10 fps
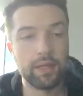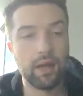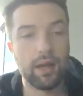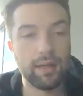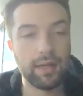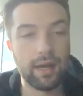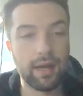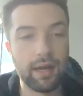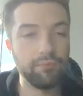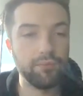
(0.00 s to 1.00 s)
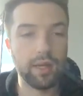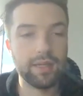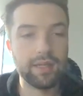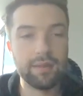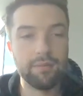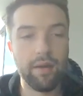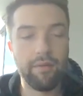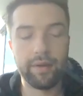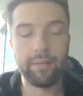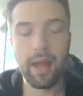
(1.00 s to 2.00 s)
Uh, yeah, I, I did a deep dive
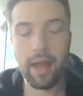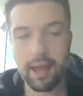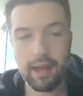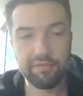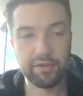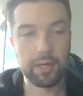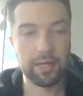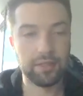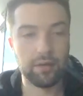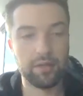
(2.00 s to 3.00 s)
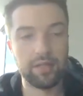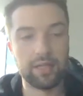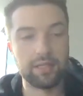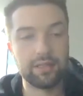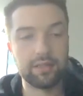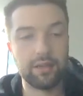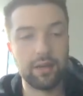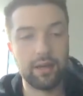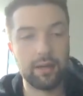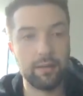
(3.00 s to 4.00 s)
on him after I started this
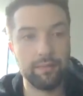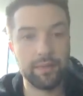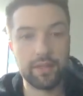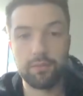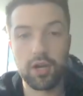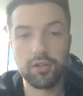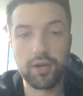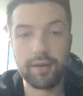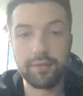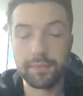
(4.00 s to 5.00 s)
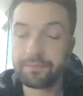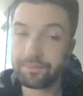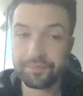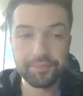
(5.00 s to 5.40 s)
uh, this mock draft and